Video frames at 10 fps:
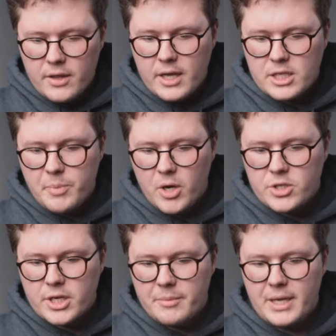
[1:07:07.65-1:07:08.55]
the
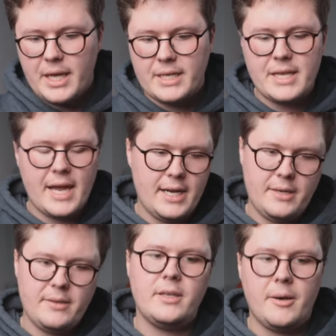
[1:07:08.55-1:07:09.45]
exposure can be.
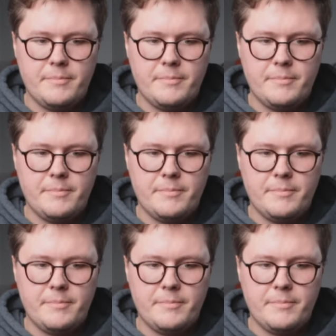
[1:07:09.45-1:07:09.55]
Exactly, yeah.